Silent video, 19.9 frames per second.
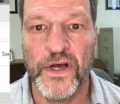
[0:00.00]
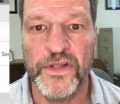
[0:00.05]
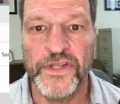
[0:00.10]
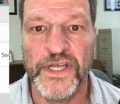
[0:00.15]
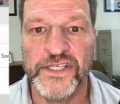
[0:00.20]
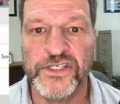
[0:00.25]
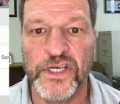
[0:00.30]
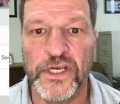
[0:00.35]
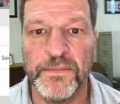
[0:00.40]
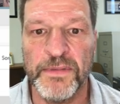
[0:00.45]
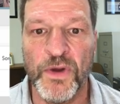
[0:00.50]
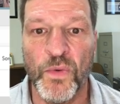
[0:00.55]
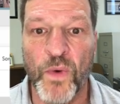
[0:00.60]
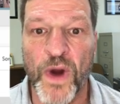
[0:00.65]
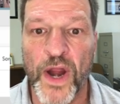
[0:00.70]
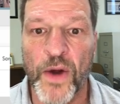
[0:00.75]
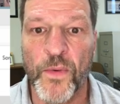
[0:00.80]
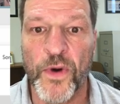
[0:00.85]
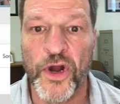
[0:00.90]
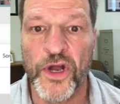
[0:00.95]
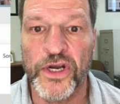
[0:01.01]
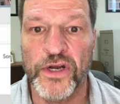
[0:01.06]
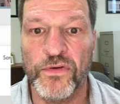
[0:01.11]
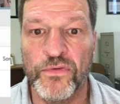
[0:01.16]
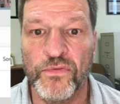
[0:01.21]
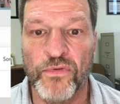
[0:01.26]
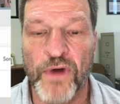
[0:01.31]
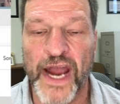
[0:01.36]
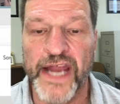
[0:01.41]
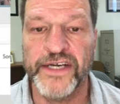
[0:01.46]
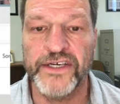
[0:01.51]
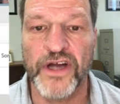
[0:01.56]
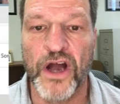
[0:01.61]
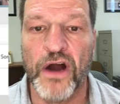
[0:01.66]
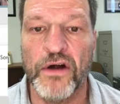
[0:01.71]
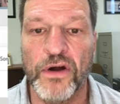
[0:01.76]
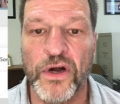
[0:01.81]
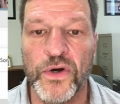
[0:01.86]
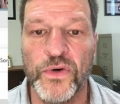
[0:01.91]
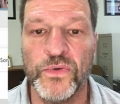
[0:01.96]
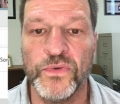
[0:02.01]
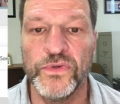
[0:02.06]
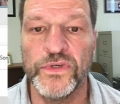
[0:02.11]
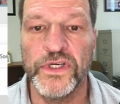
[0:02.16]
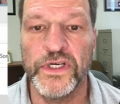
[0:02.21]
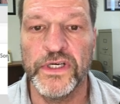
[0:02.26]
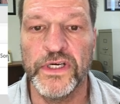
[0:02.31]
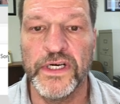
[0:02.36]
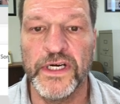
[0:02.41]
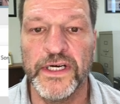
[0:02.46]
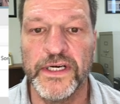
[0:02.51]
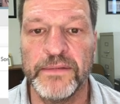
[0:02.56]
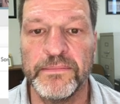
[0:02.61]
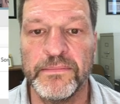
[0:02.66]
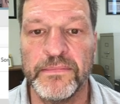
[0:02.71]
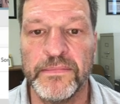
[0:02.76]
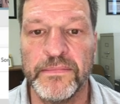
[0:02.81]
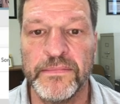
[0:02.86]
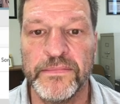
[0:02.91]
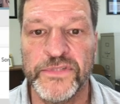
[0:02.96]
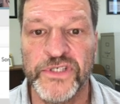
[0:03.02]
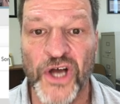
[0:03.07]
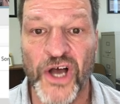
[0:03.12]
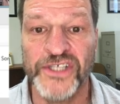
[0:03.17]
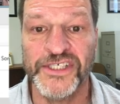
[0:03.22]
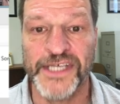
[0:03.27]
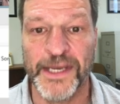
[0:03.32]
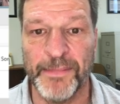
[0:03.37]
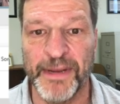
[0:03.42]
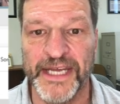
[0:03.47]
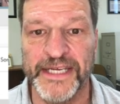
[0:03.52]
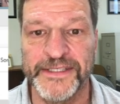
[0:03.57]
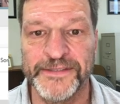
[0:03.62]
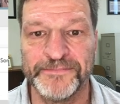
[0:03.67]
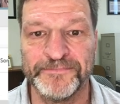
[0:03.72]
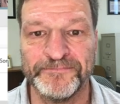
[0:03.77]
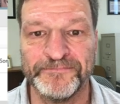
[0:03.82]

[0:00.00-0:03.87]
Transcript: That's going to be where we're going to write our own DOS command.